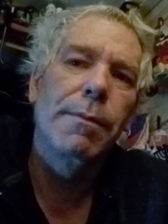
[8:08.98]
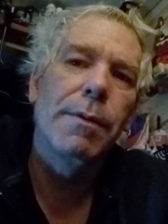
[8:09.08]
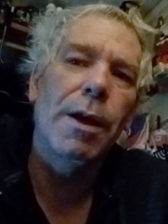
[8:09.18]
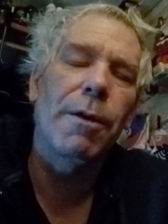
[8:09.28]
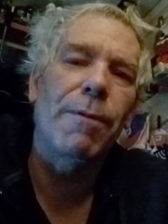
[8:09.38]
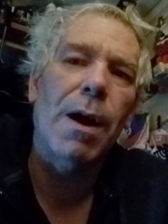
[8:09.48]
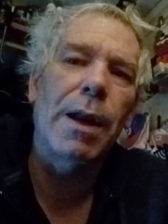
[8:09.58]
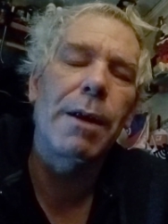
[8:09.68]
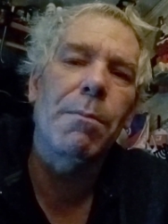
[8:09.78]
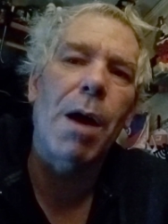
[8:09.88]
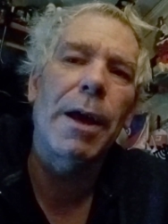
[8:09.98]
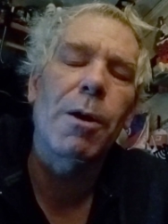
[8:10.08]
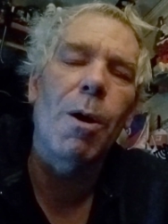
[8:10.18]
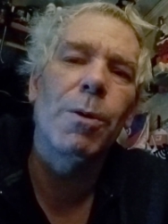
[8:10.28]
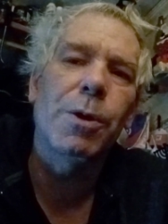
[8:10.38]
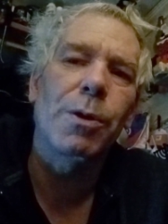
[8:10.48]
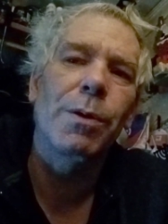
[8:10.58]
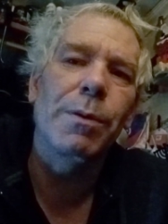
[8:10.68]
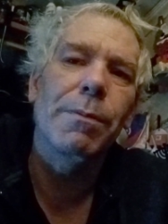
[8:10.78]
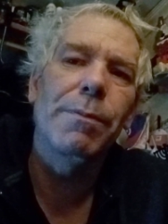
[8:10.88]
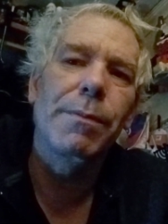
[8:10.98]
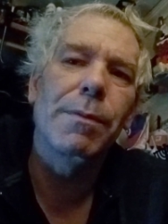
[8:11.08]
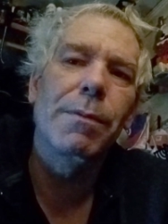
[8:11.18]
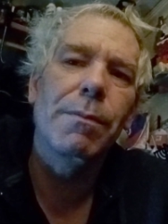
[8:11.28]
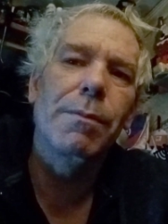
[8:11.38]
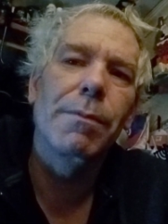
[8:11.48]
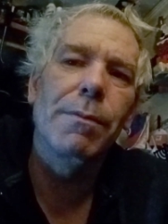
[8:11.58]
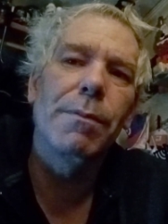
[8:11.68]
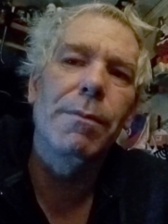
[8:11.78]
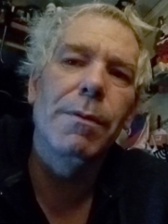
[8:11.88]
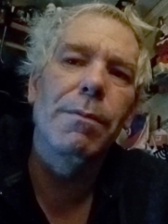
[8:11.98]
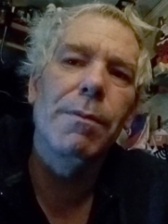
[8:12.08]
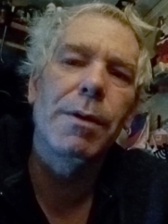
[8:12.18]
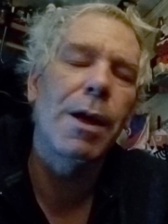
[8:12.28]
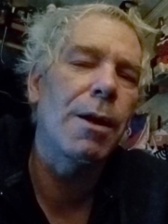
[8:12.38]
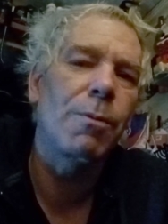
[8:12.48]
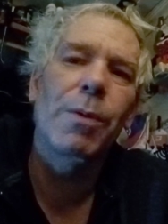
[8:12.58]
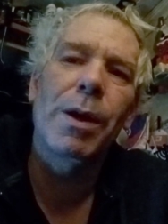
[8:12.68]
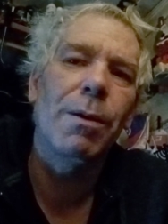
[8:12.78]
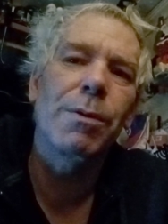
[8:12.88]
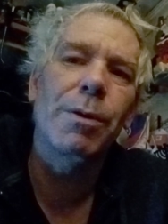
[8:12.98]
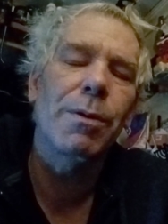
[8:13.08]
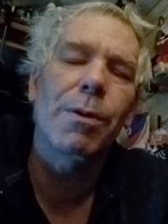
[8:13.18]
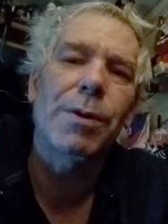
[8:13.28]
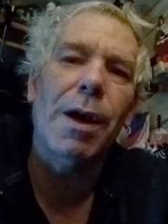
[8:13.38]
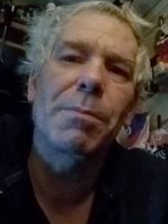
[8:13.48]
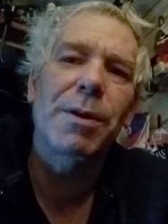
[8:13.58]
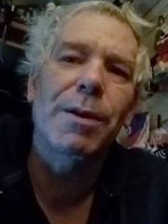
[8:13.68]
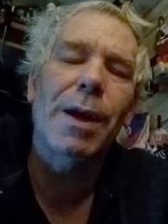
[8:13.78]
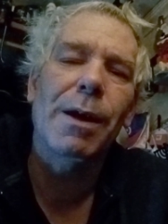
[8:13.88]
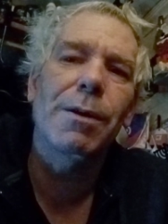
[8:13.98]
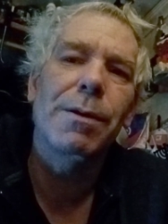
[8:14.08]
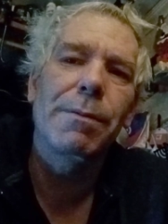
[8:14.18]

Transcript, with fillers: And you're violating my culture and we don't do those types of things.